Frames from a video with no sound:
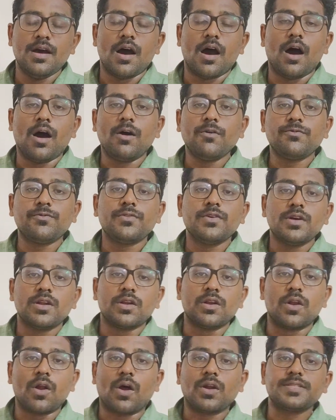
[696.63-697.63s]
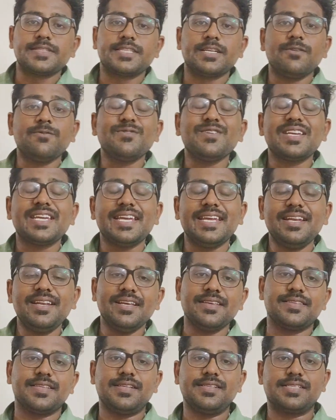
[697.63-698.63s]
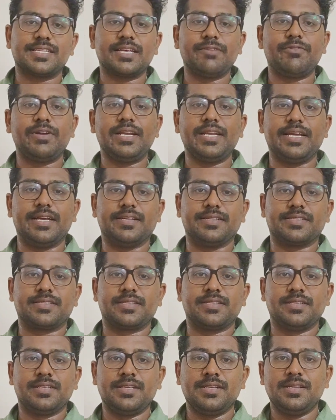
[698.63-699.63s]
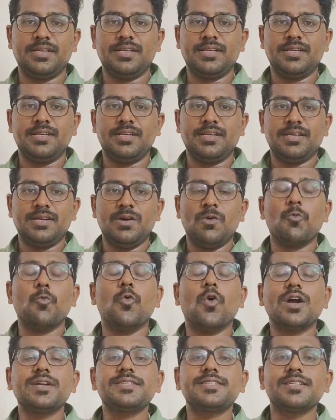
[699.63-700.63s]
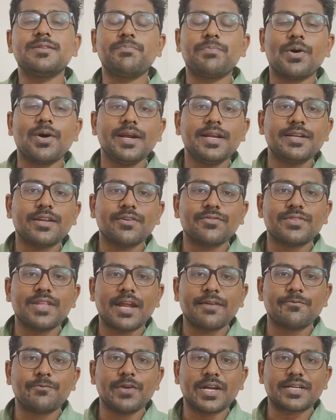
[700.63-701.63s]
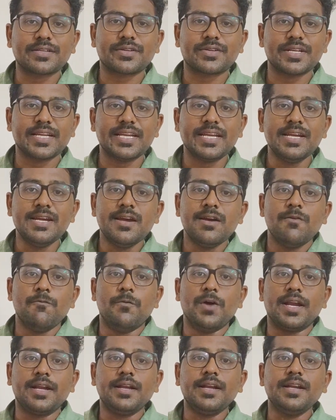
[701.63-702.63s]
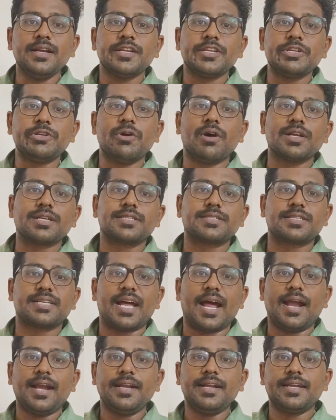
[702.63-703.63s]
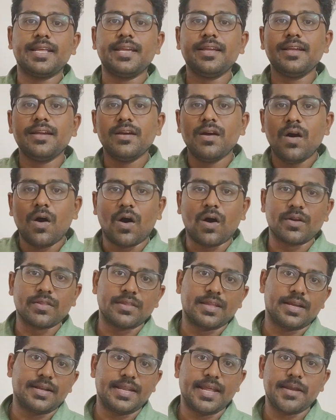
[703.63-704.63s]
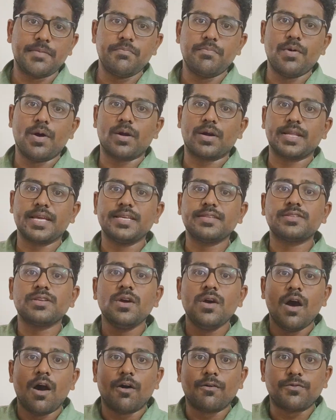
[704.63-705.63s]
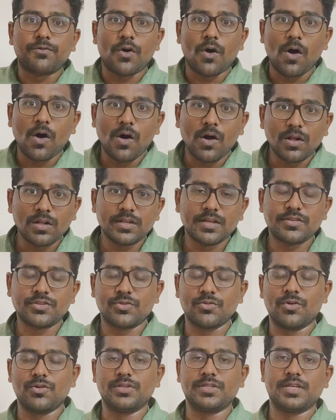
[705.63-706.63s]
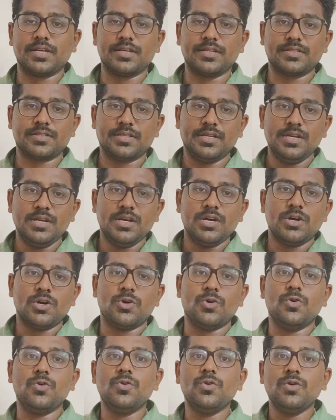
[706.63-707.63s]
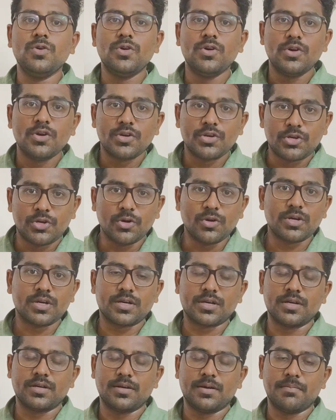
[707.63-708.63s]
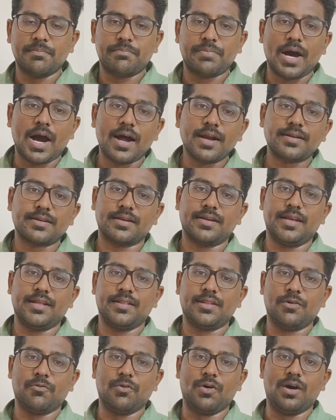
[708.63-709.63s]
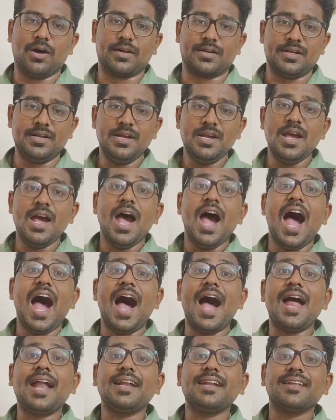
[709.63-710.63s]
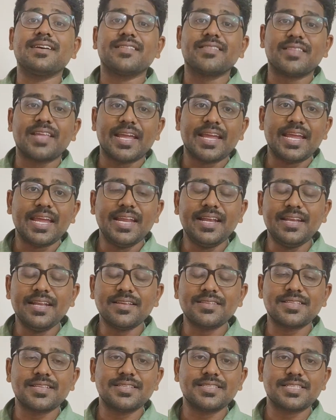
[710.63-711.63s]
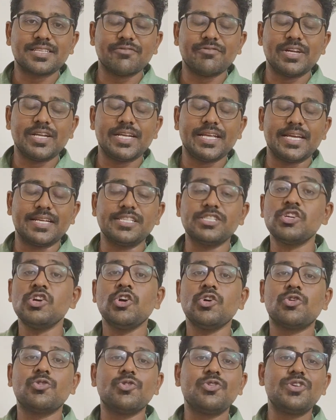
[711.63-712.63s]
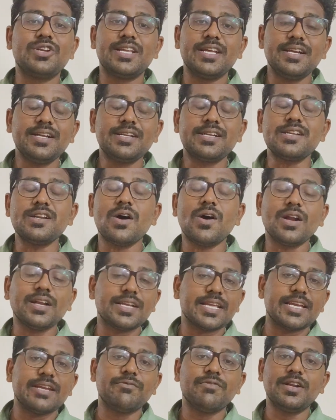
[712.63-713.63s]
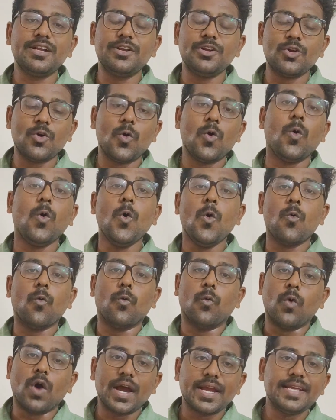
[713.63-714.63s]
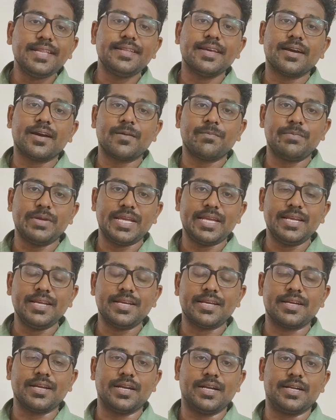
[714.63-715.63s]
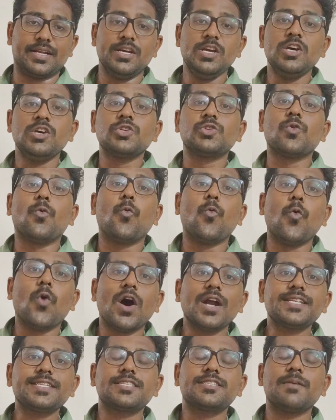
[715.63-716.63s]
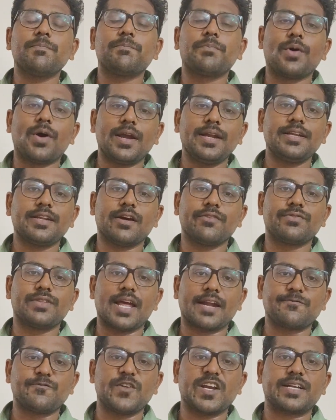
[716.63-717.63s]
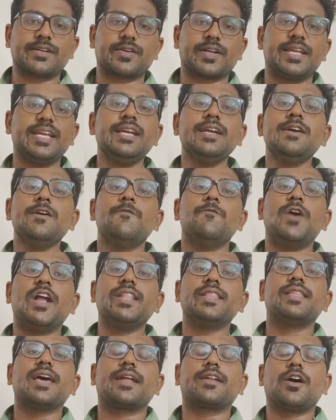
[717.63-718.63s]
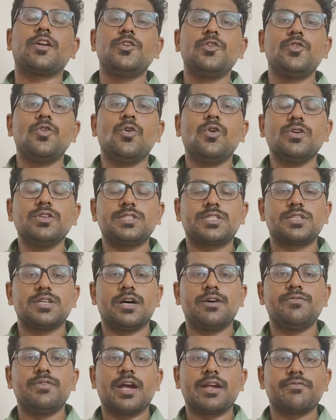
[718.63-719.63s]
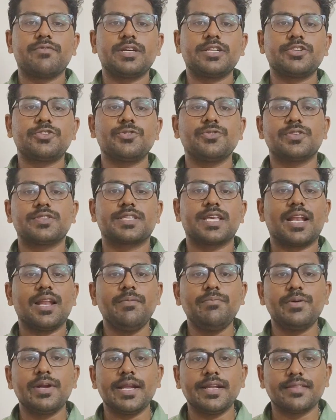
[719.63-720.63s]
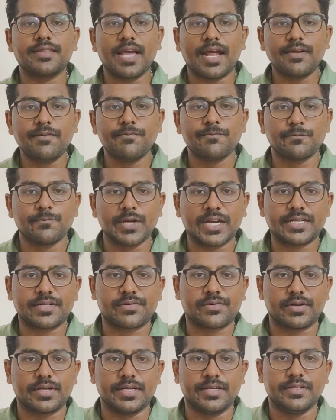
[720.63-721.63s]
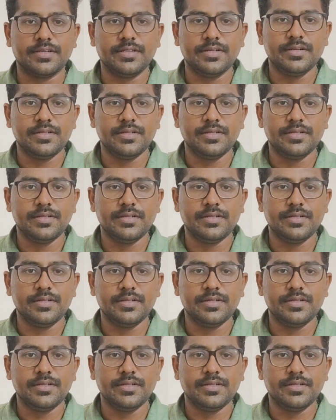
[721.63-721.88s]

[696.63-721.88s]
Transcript: of lots of innocent civilians? What's the point of that victory when you are standing on the dead bodies of all the soldiers who took part in the war and the innocent civilians who did not even know why they are being killed? So what's the point of that victory when there are no survivors to celebrate that victory?